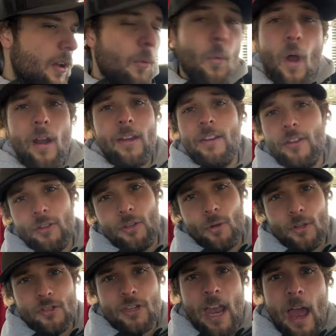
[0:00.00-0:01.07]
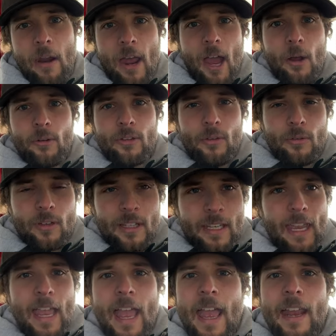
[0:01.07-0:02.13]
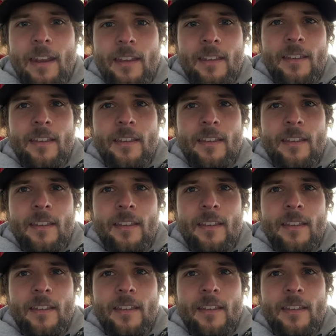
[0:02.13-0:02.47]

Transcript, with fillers: Wanted to do a shout out to Leanne,